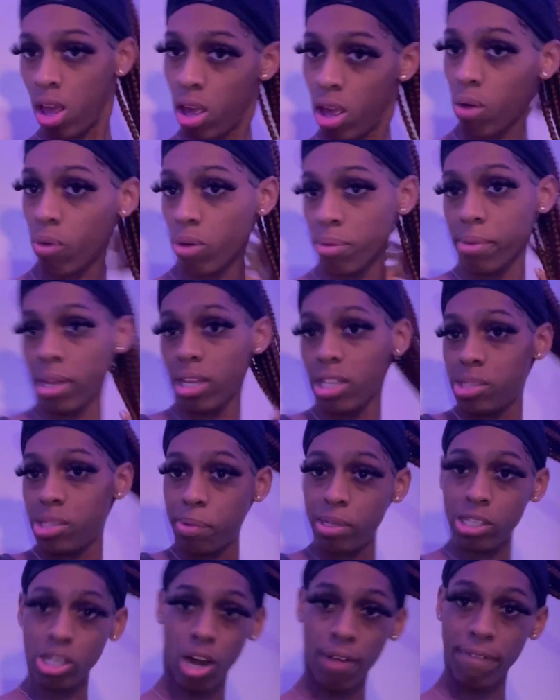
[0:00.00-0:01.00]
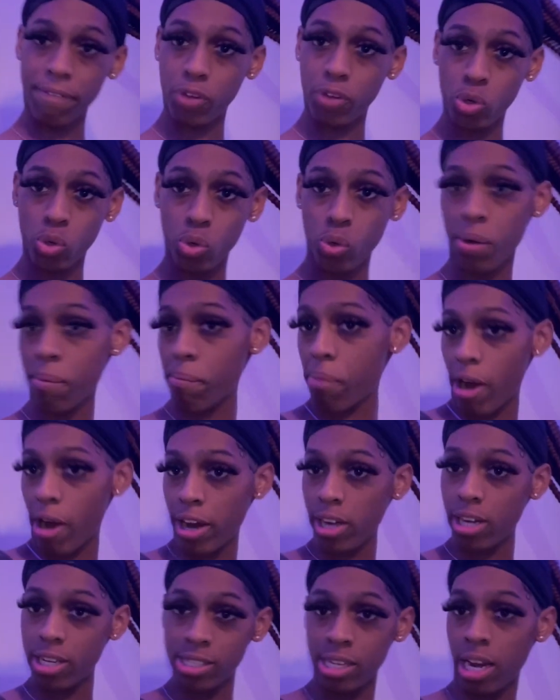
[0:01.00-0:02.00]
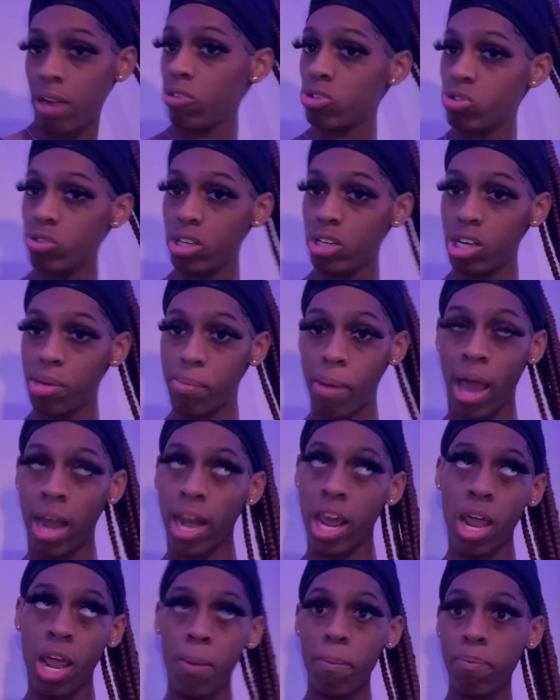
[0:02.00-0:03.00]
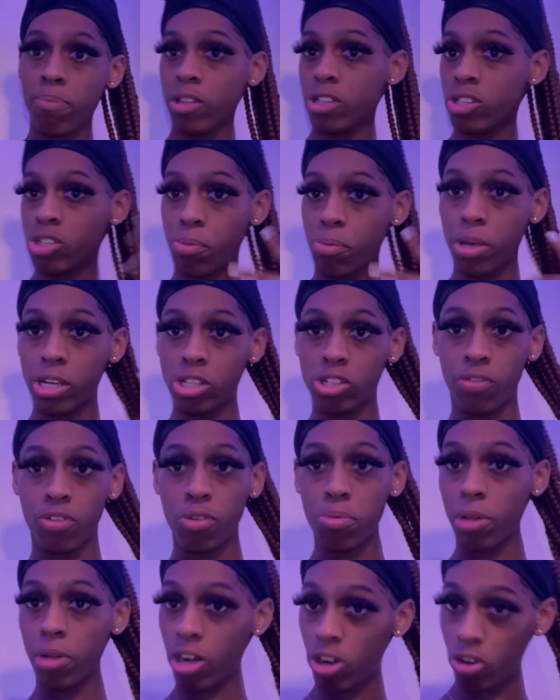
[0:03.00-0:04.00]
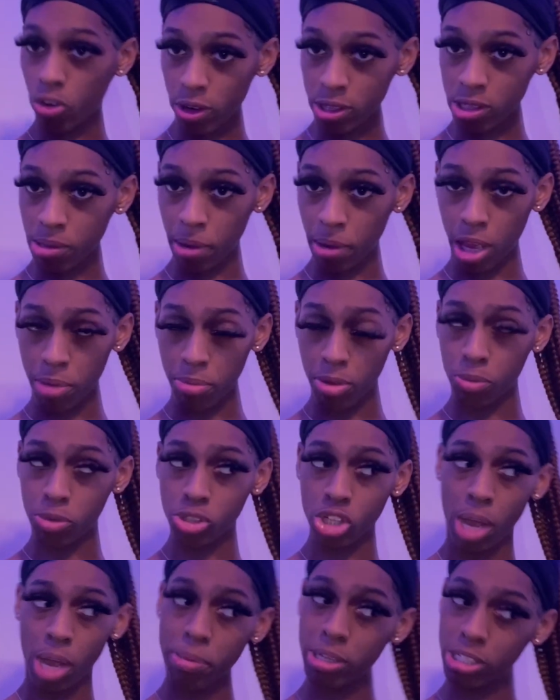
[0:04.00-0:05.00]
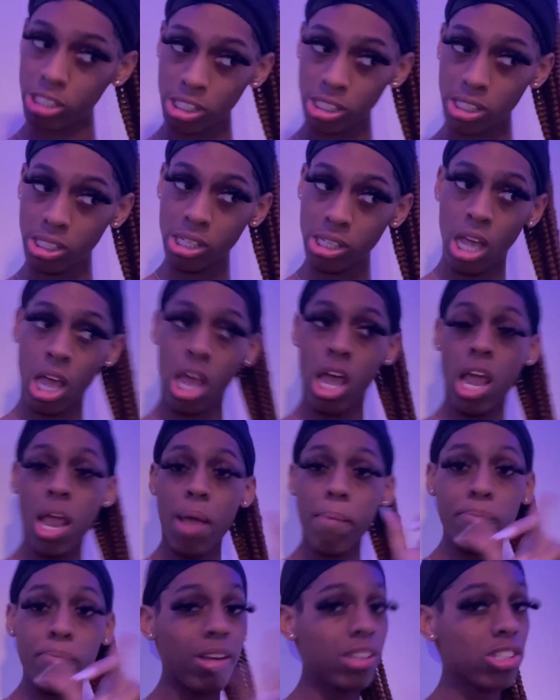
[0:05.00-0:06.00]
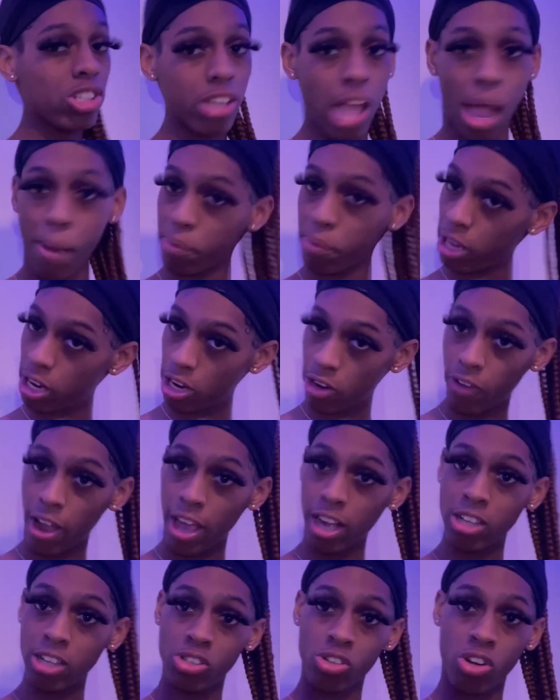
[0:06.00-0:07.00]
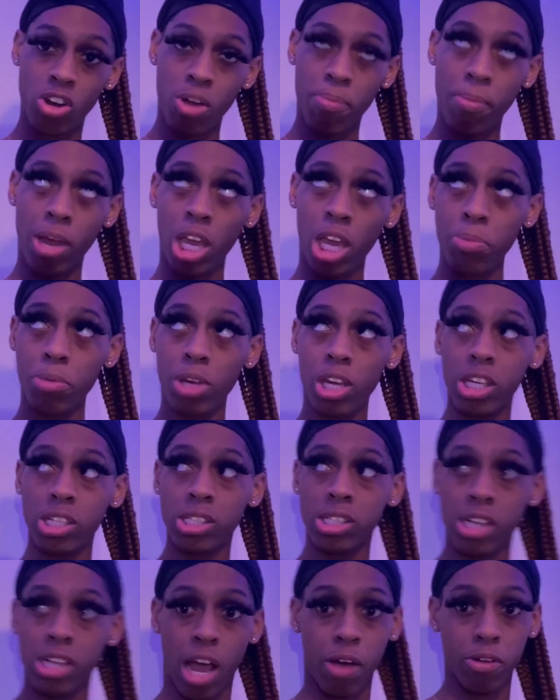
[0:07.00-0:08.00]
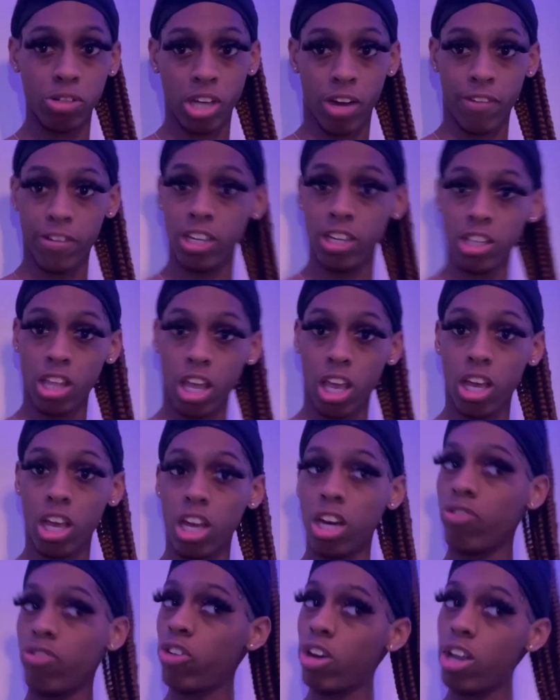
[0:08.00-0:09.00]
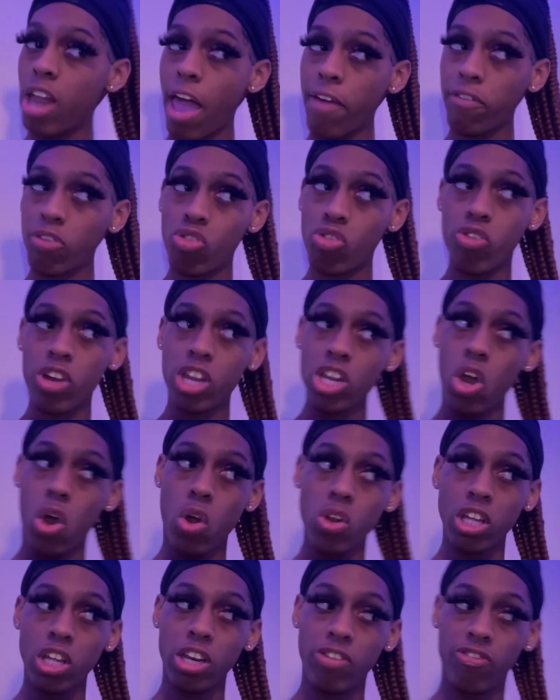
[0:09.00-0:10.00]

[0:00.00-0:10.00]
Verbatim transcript: we mainly spent it on food and parties and that was really about it so bitch if you plan on going to miami with y'all bitches make sure y'all plan it right because girl miami is not what y'all really think and in real life you really only